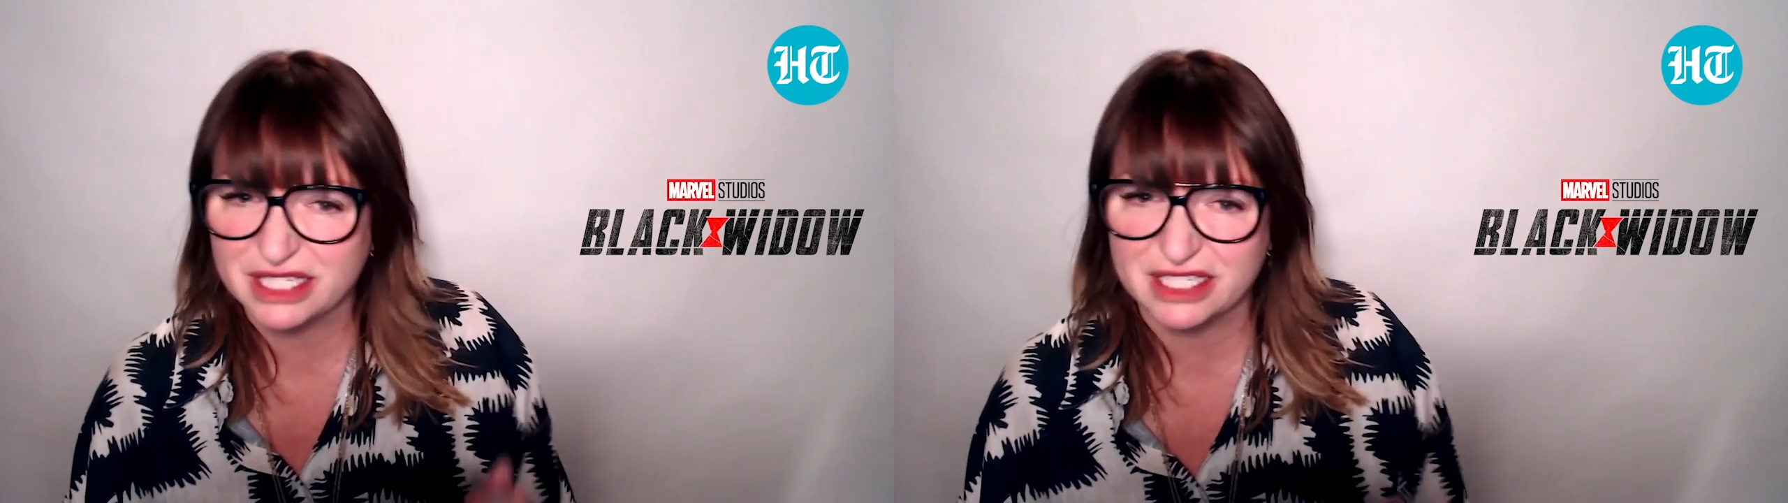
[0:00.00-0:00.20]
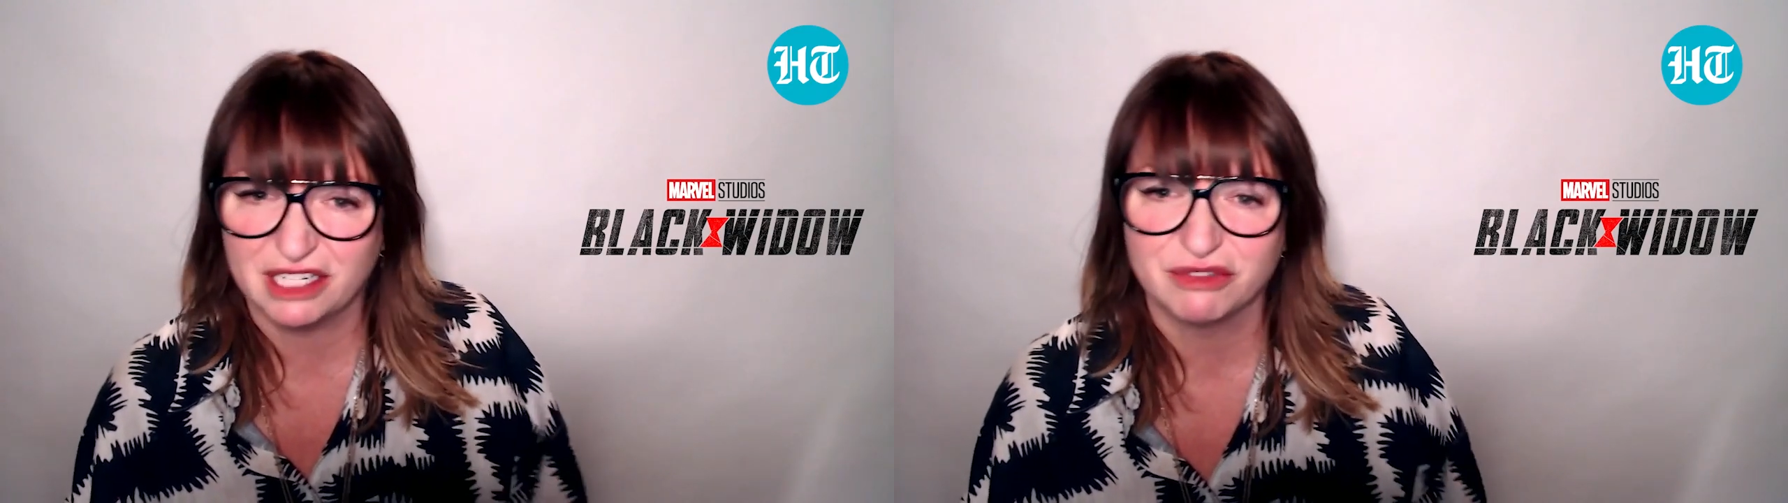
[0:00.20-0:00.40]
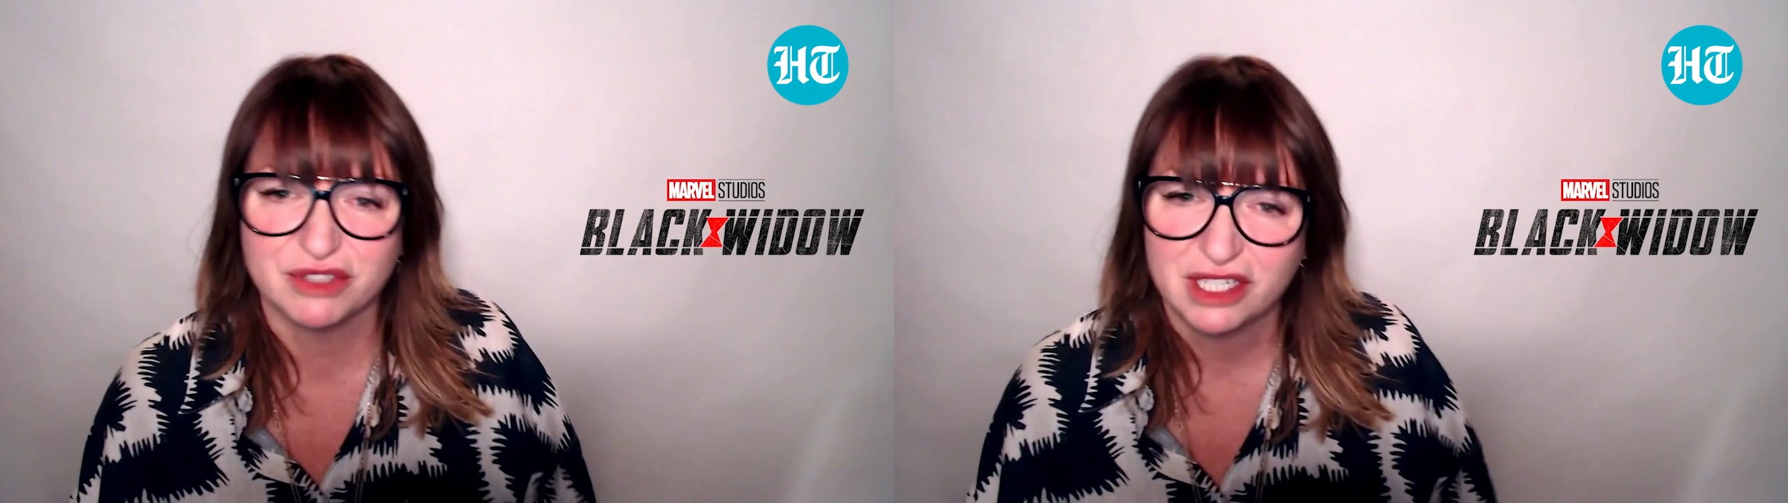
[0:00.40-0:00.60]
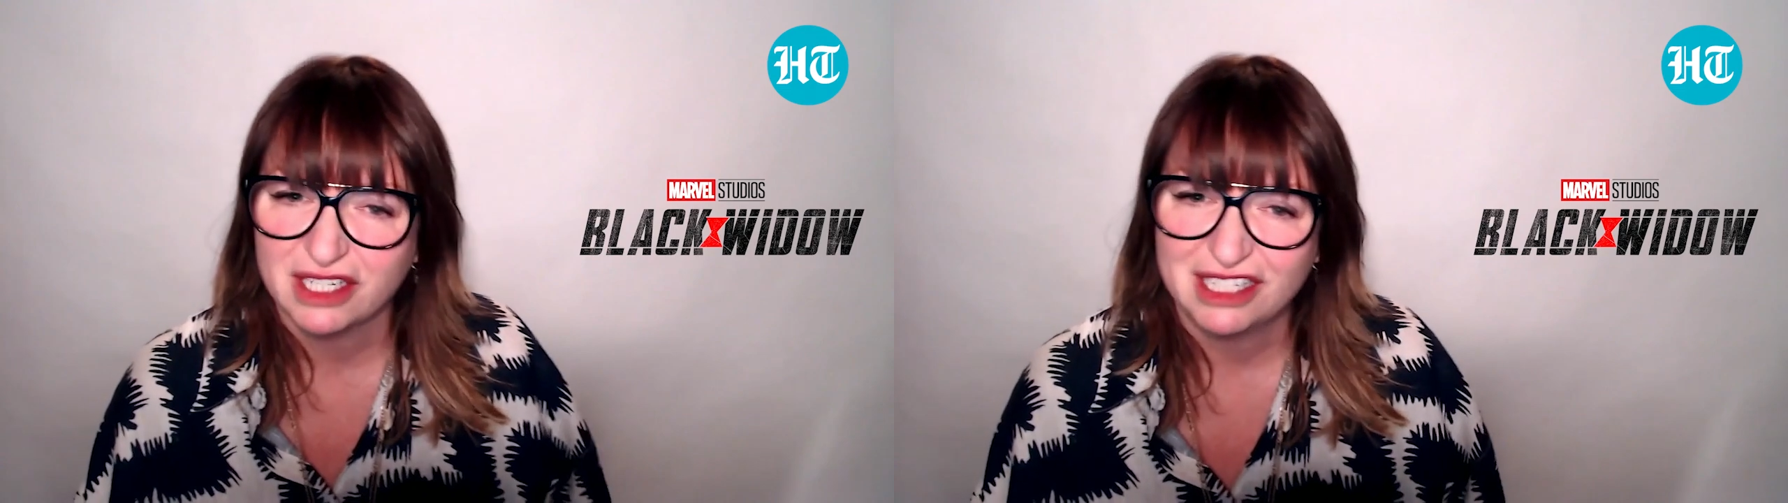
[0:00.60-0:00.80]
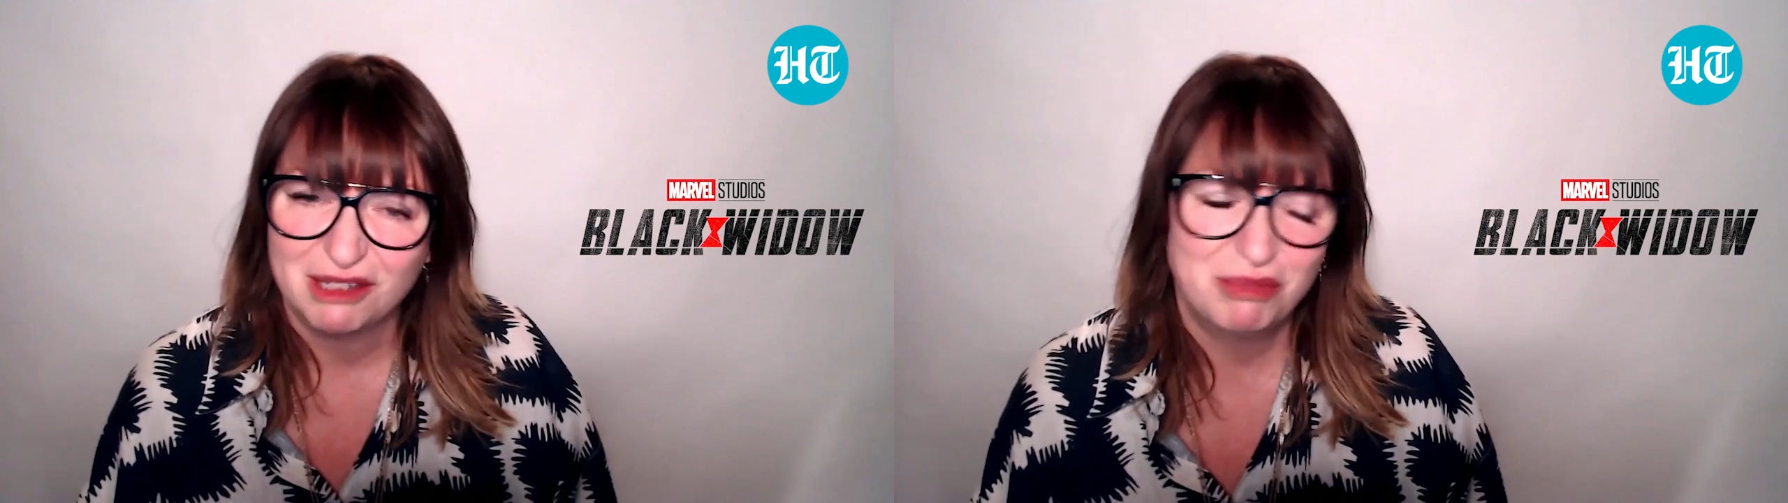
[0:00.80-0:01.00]
stuff,
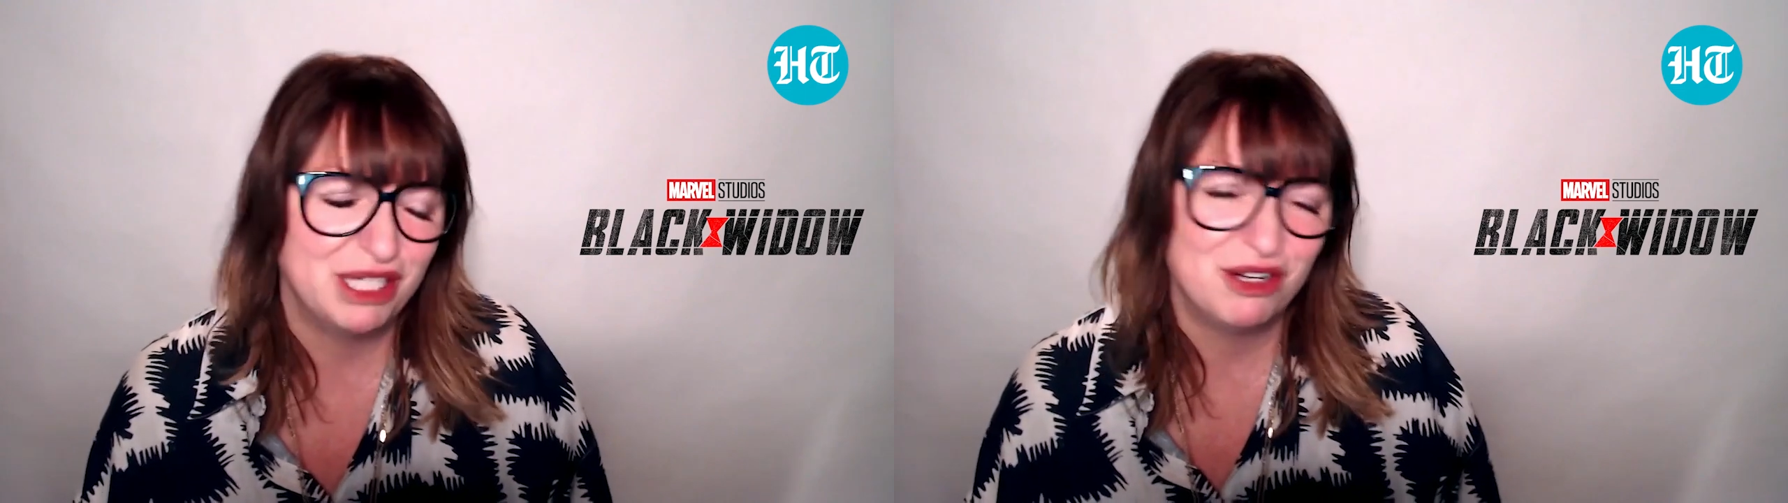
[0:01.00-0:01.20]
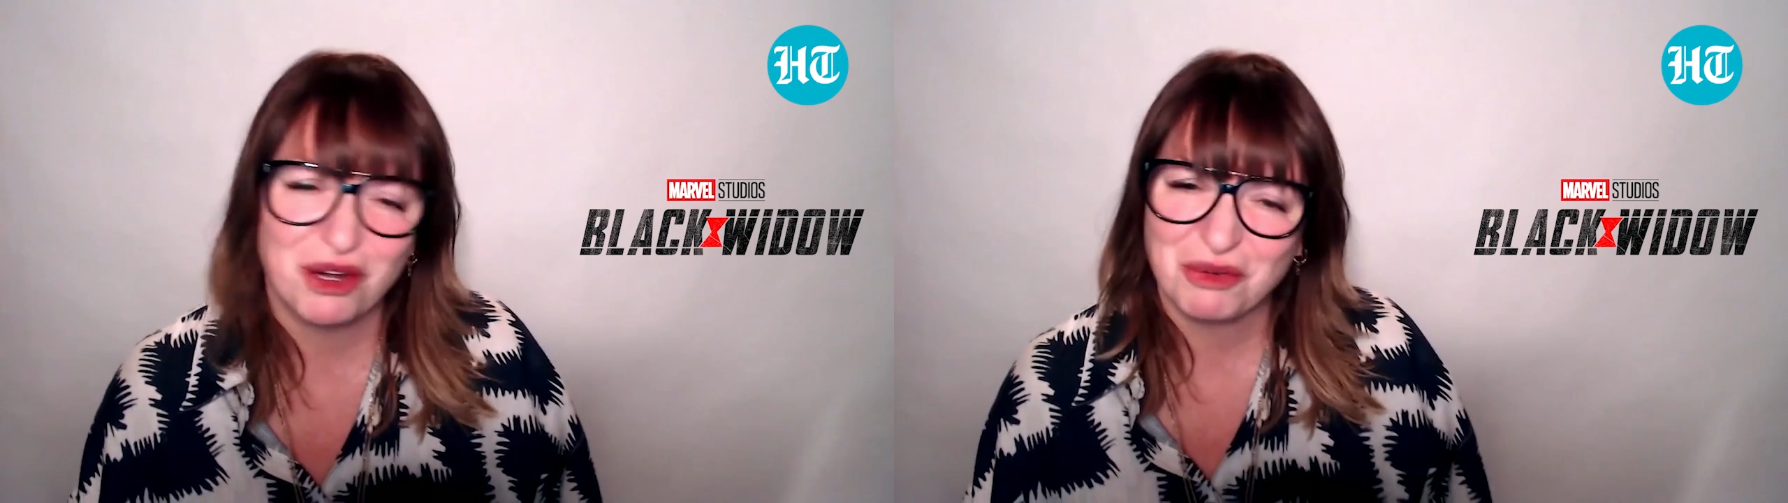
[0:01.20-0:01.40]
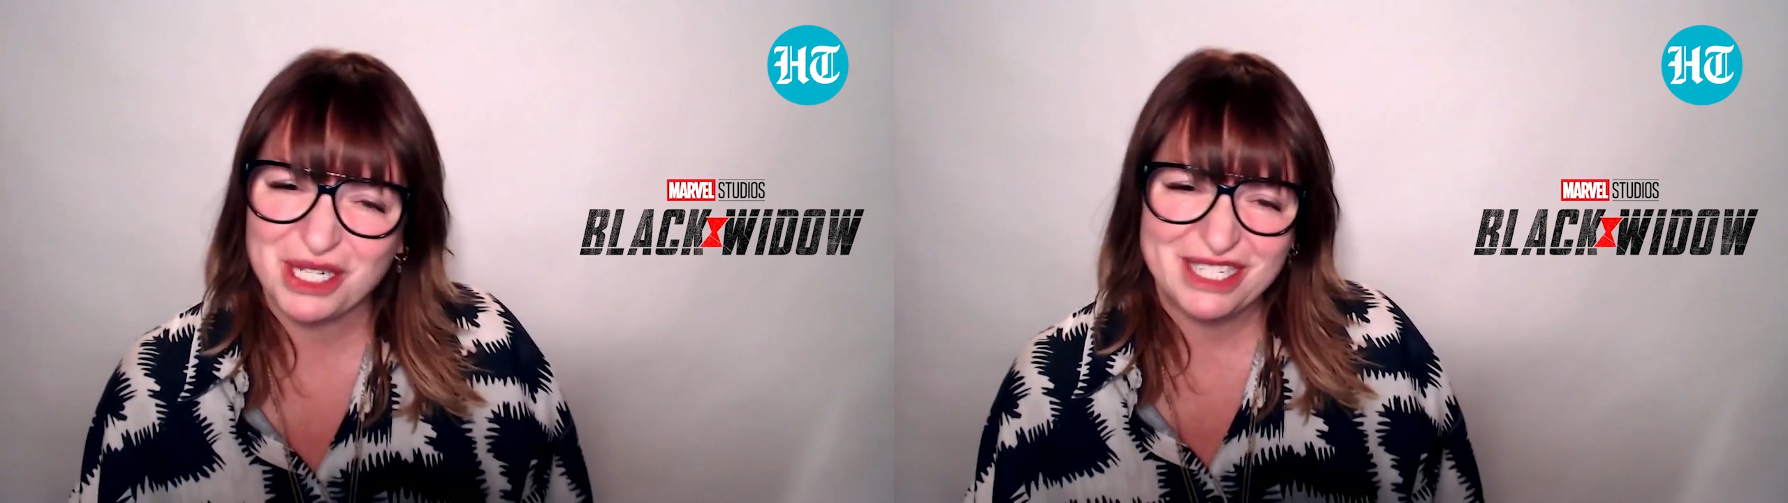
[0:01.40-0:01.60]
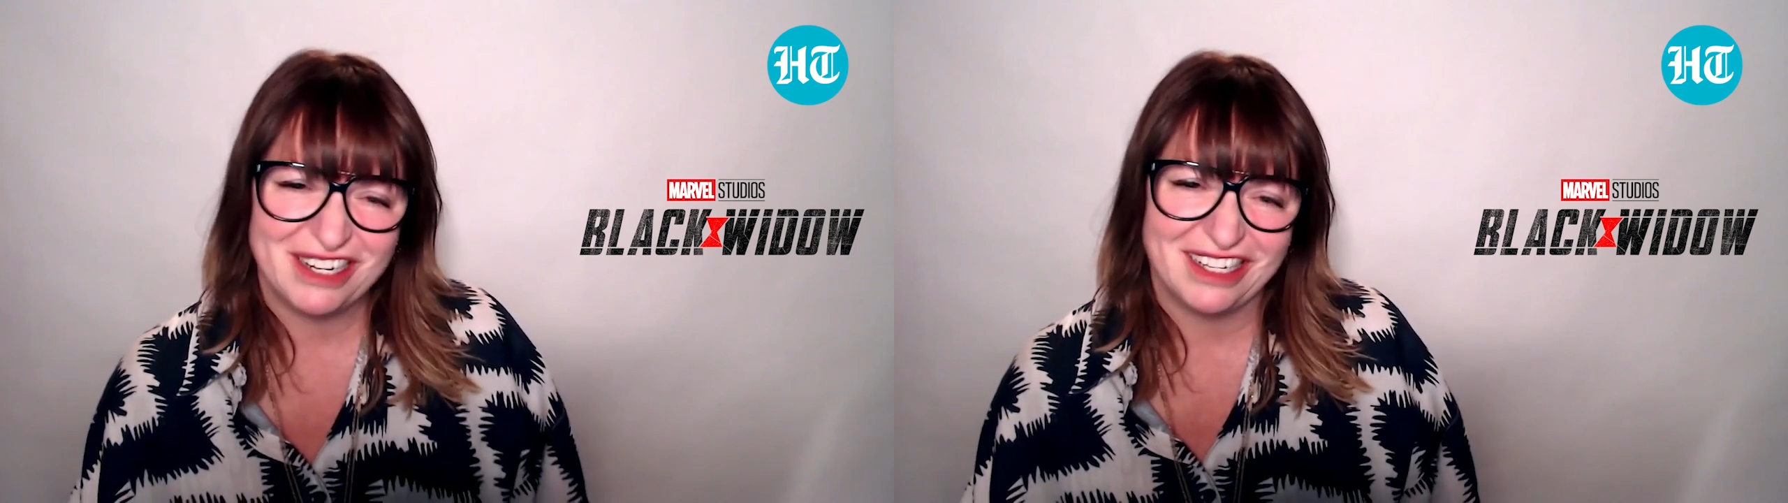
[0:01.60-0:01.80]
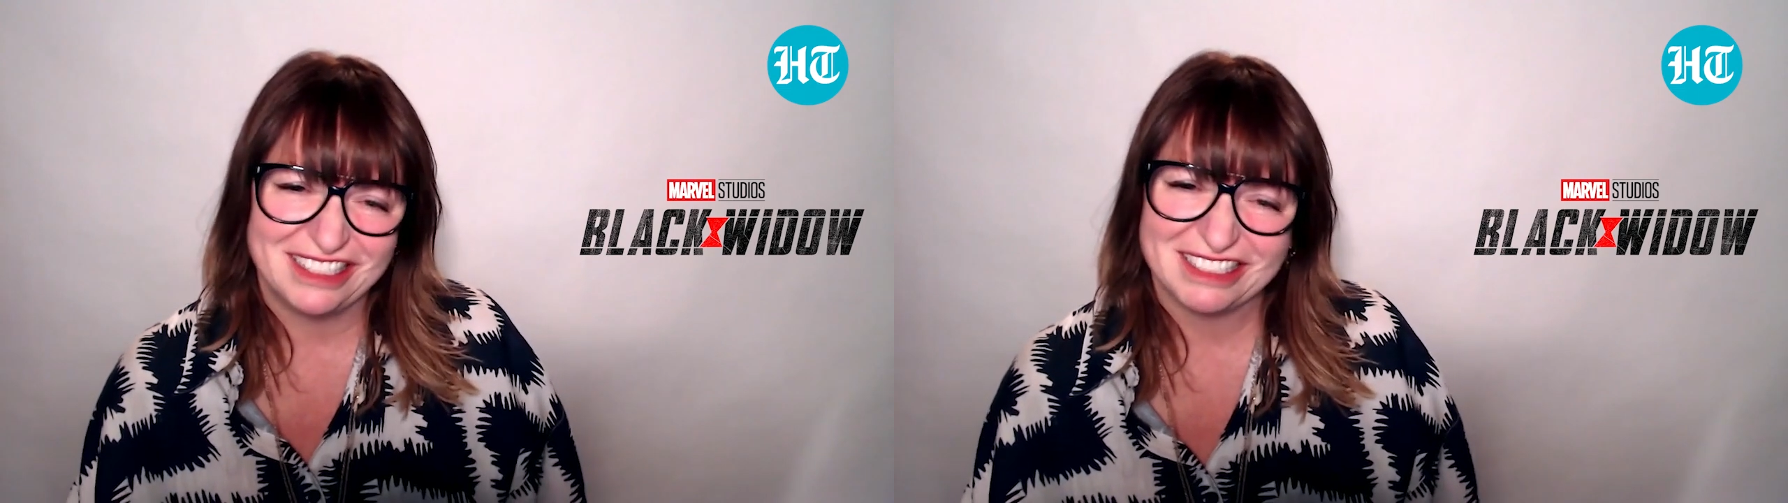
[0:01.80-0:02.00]
but no, we
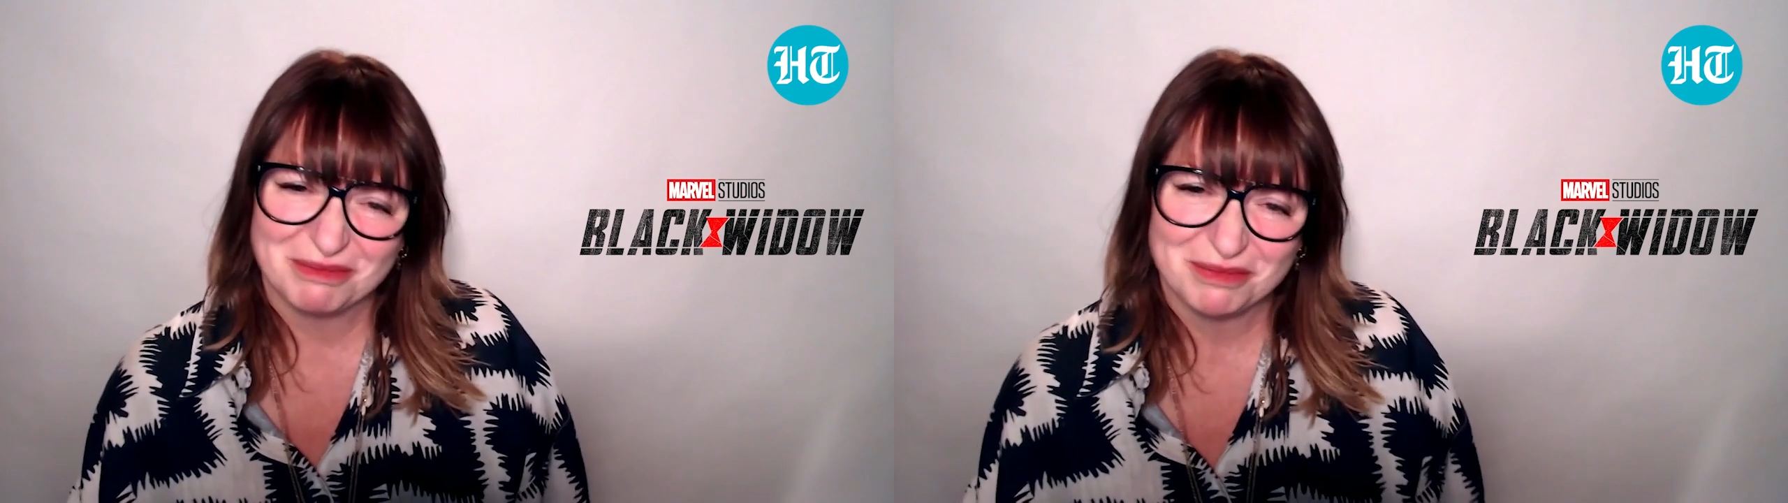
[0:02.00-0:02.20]
didn't.